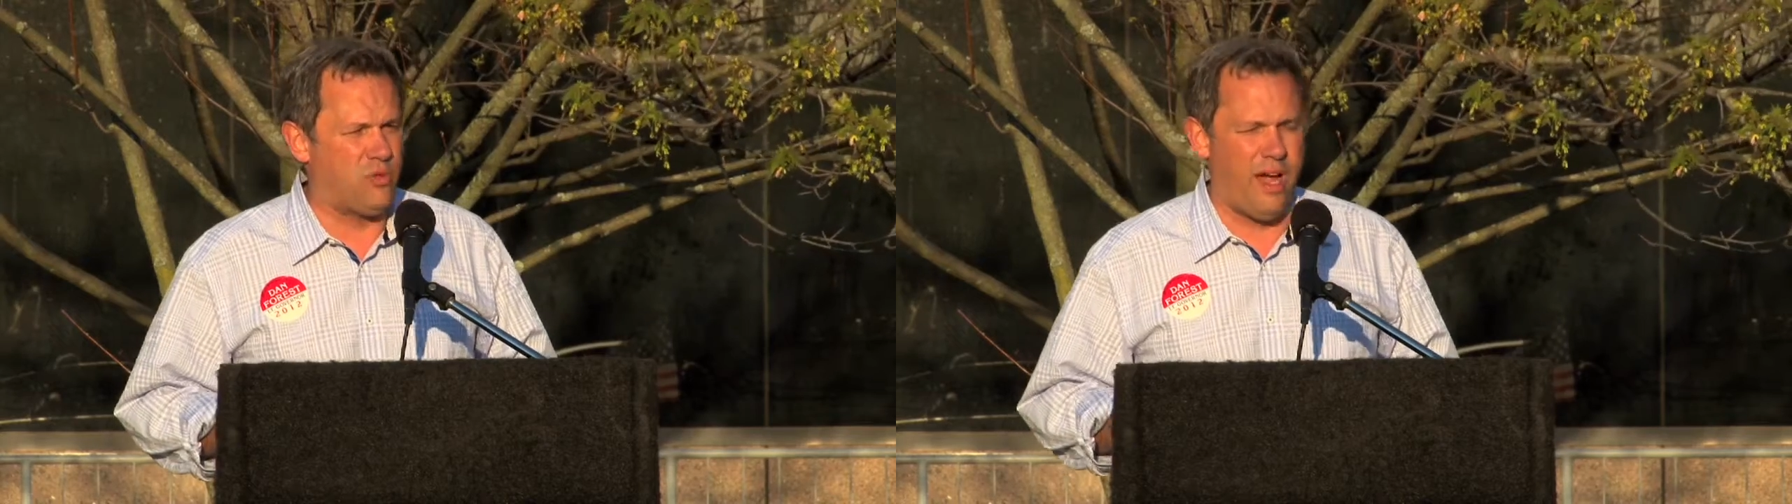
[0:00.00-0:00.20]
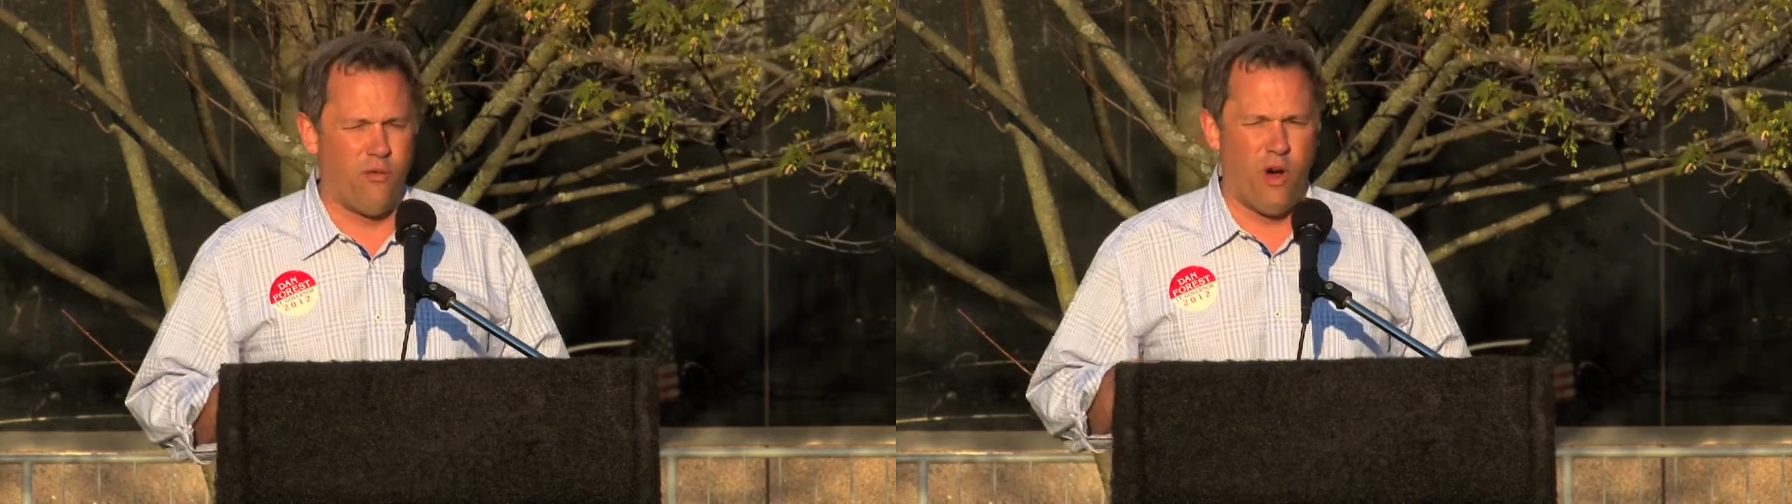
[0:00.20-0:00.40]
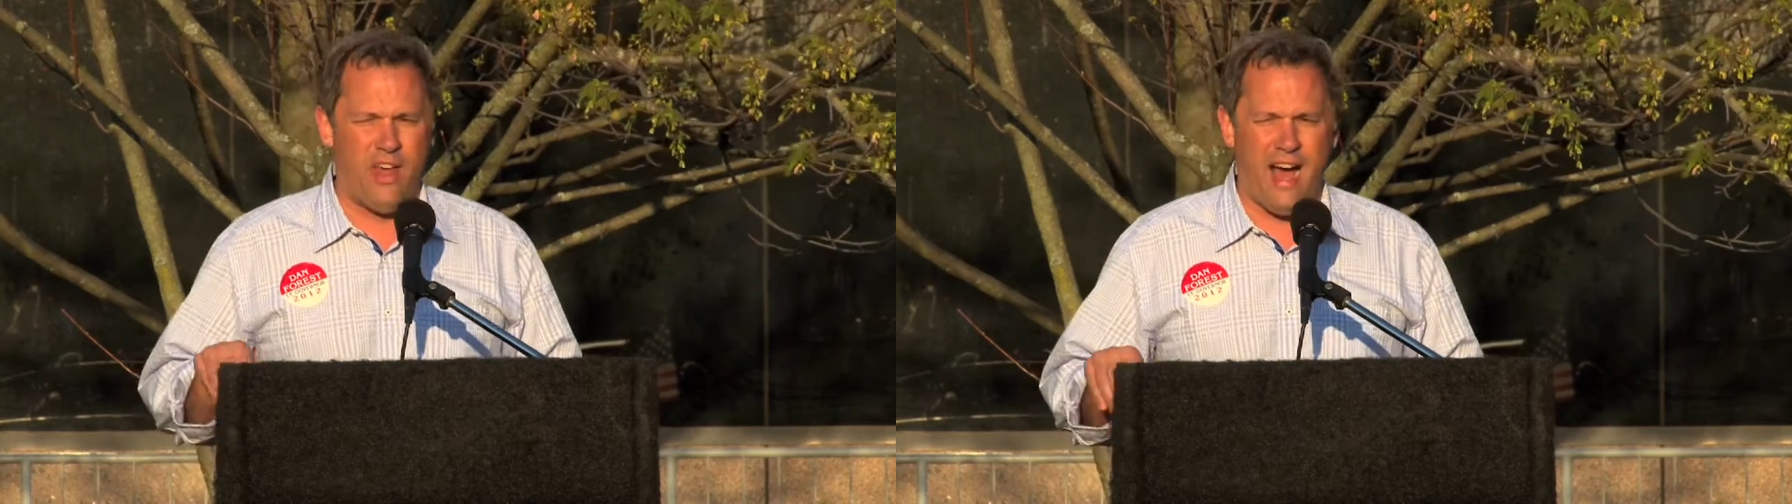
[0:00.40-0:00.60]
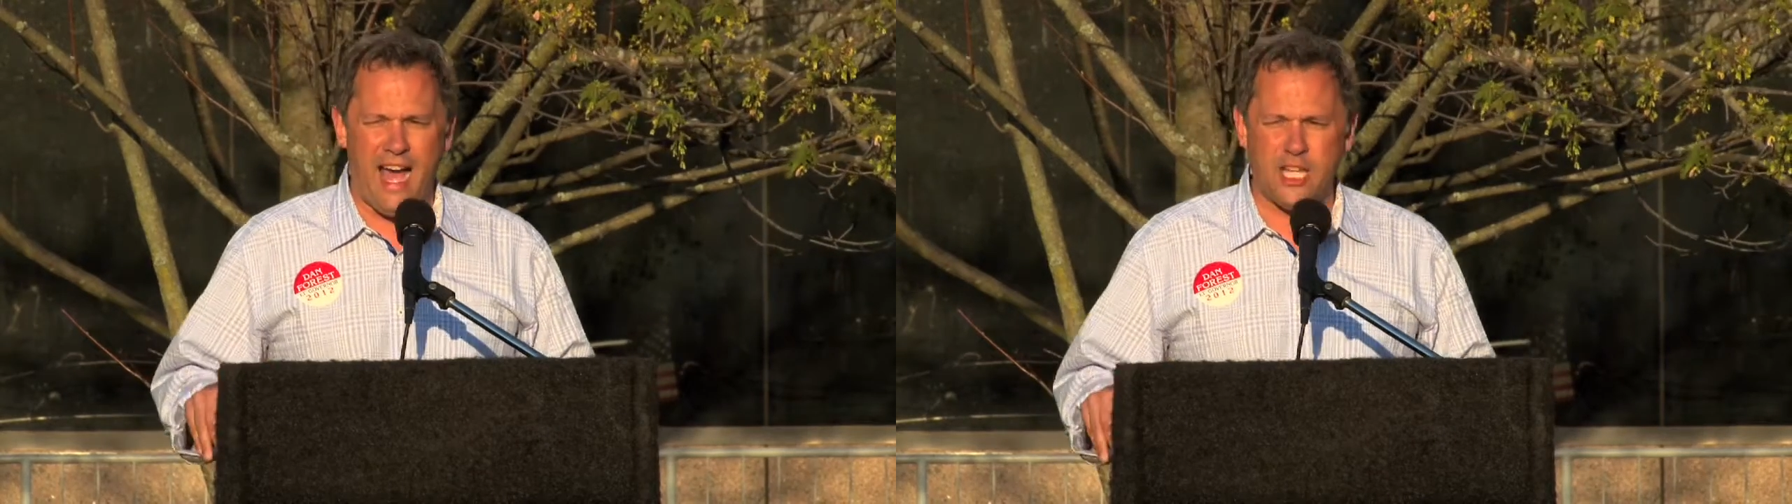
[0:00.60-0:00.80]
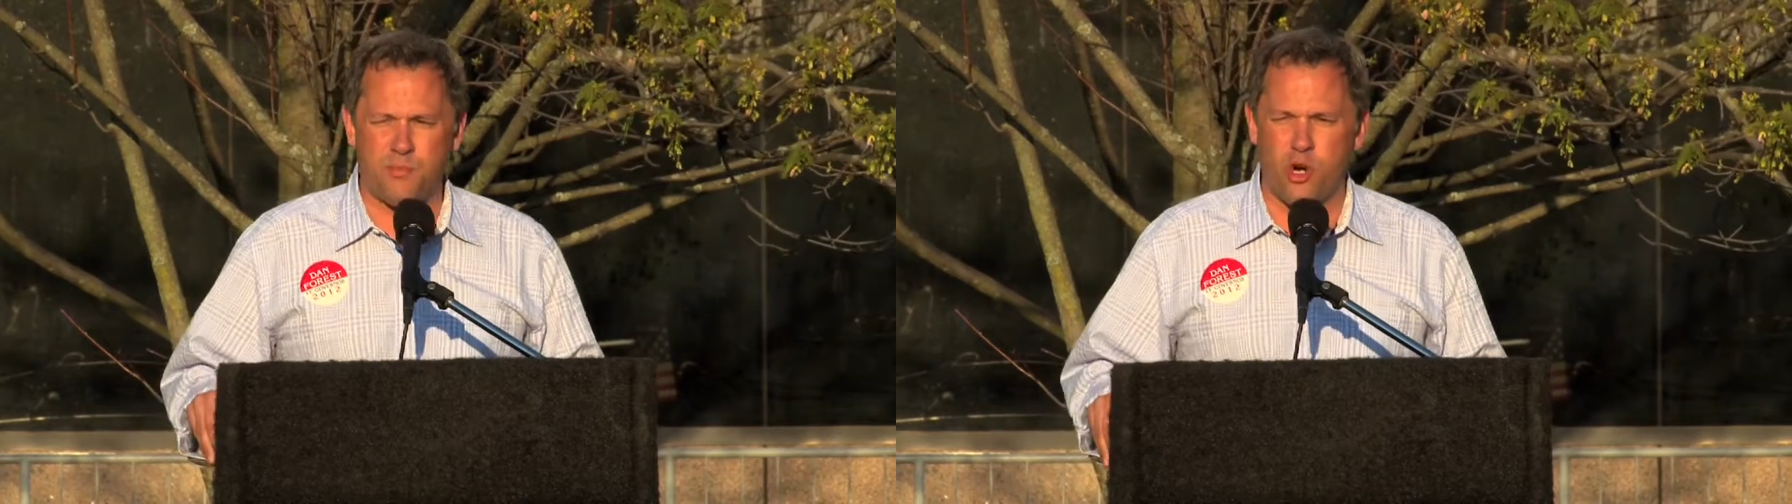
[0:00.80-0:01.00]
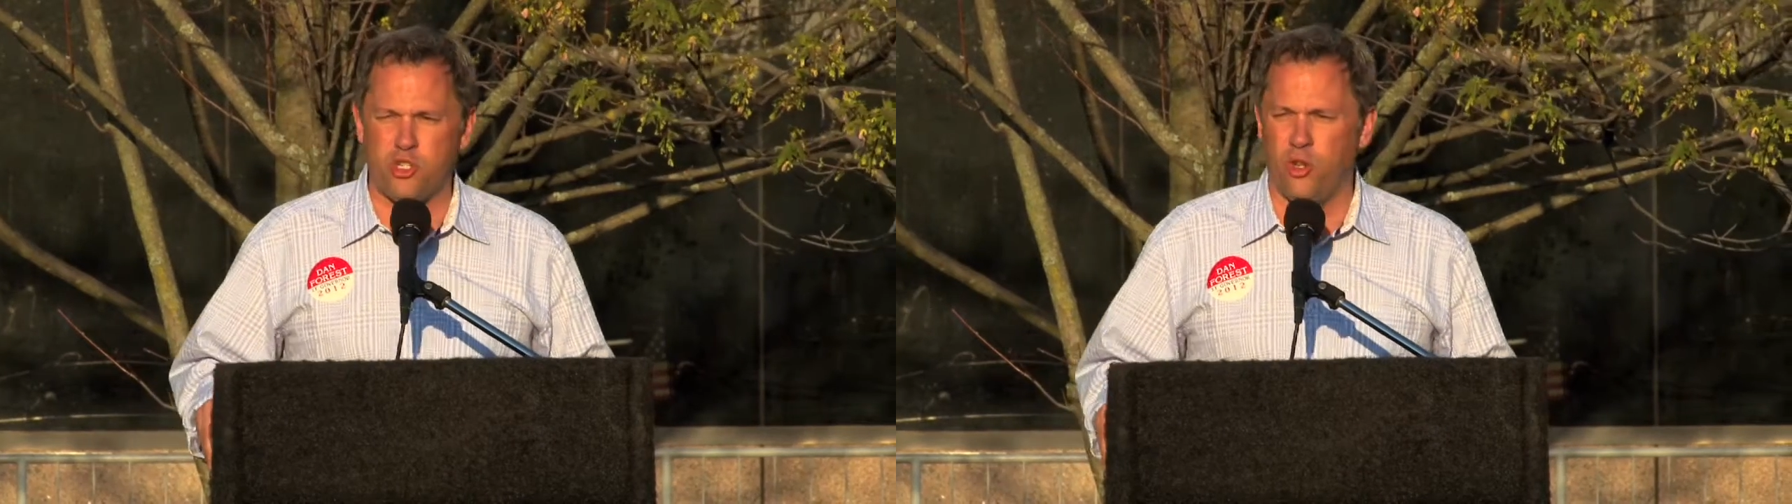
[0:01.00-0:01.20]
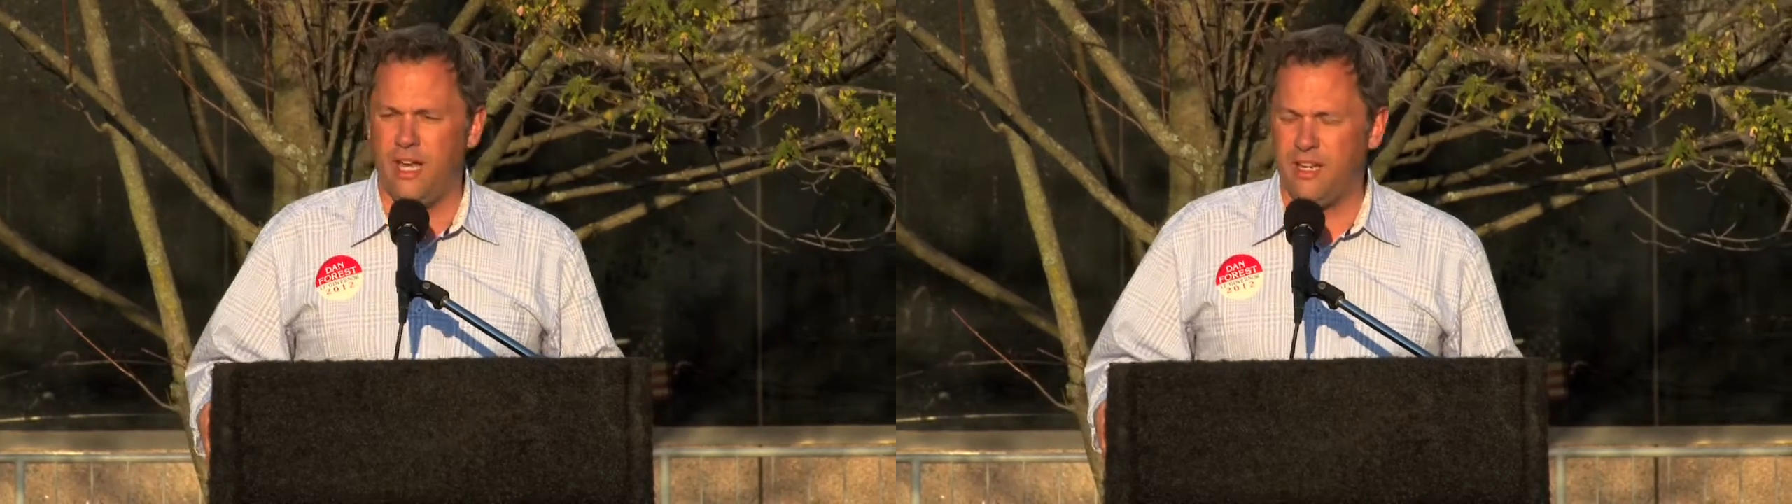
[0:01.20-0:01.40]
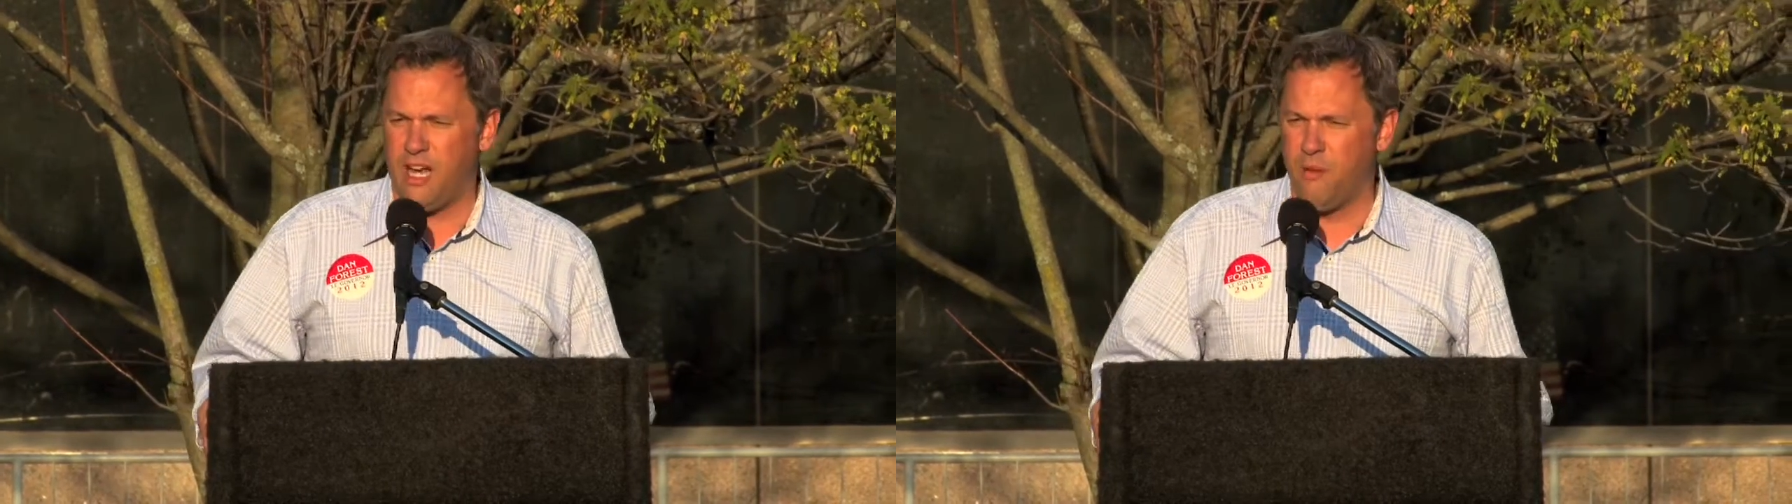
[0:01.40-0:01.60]
We have one of the highest personal
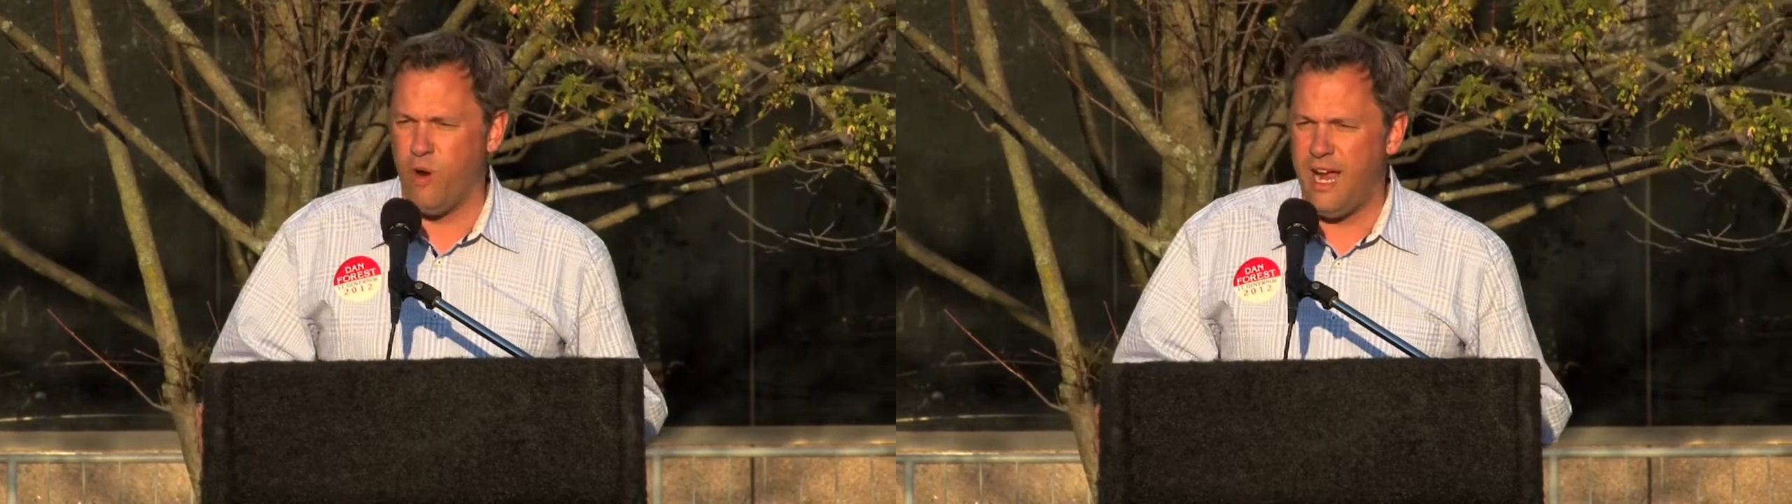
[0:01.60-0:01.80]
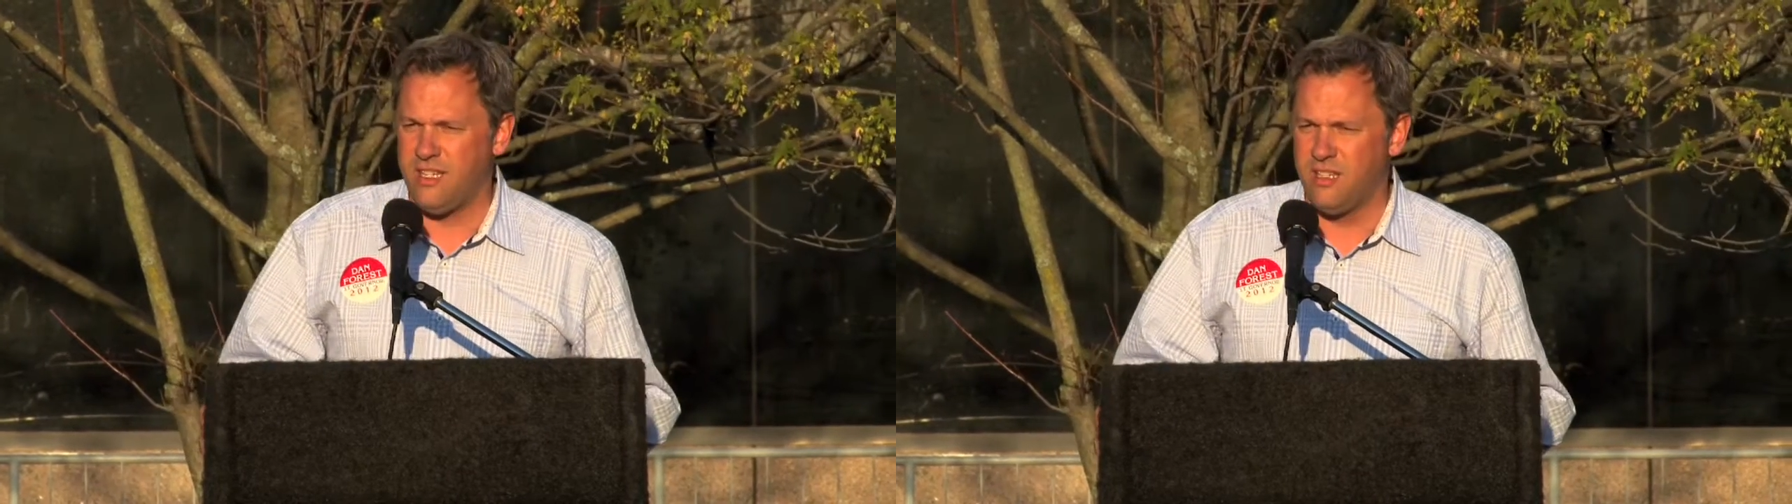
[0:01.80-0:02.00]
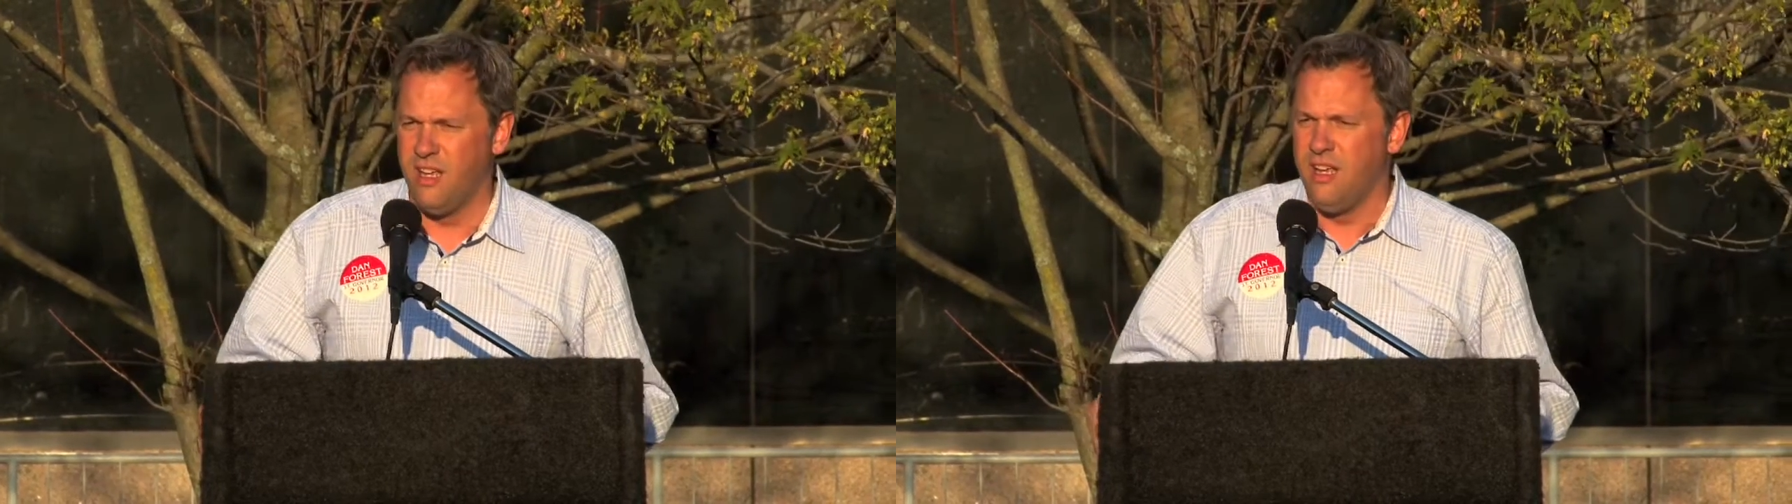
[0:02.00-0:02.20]
income rates